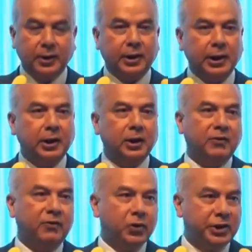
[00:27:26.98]
In the
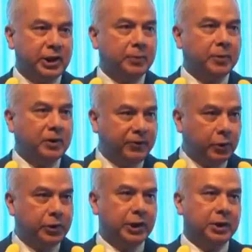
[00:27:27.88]
foreseeable
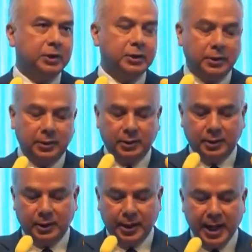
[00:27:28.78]
future,
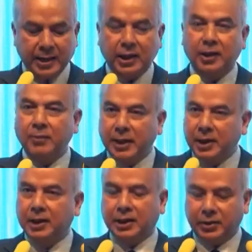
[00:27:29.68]
and in
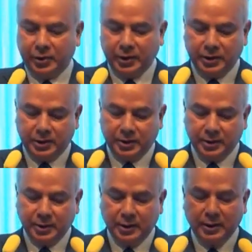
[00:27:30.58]
many countries,
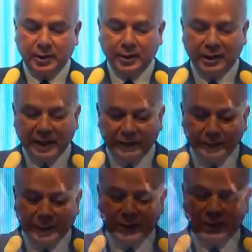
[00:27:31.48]

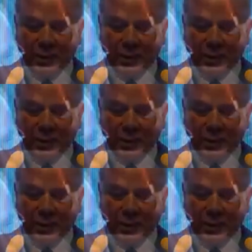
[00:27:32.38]
government's